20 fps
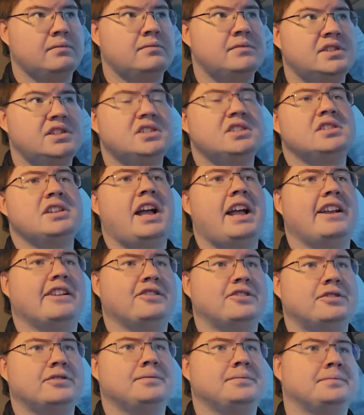is
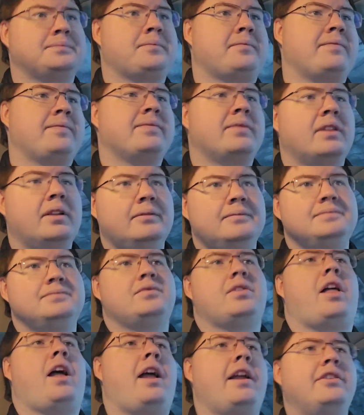nice.
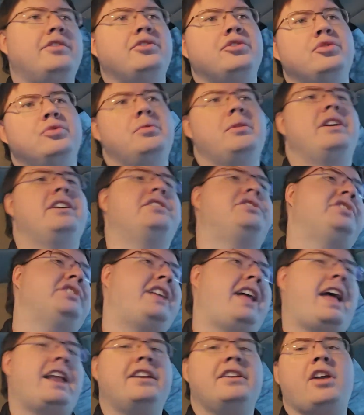I do wish it
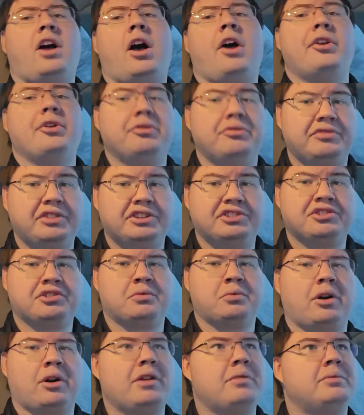had an auto feature
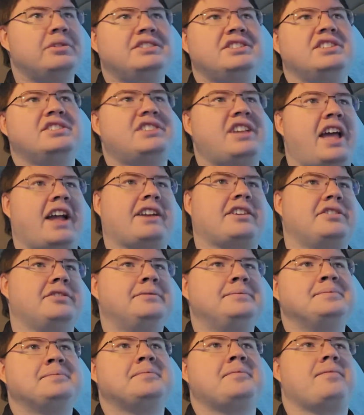it would detect,
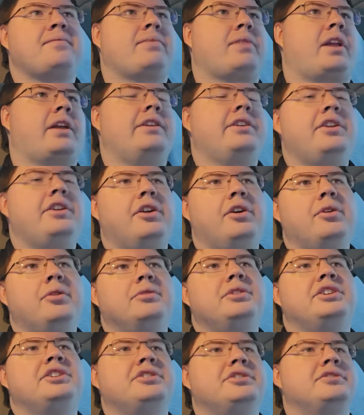
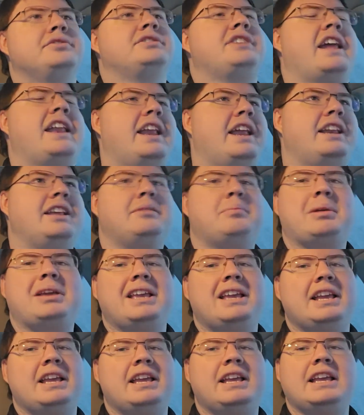your
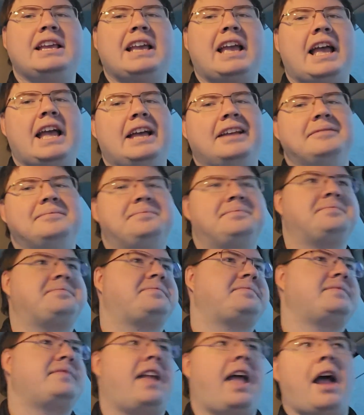1080p at
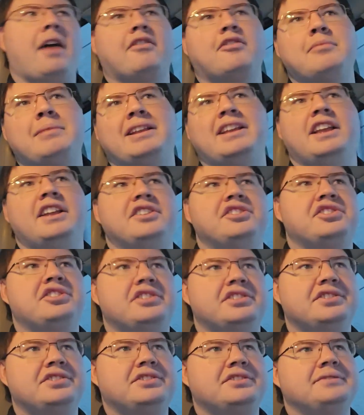however many
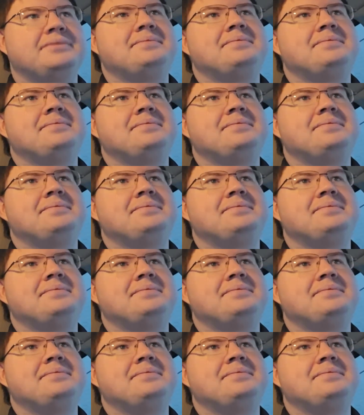inches.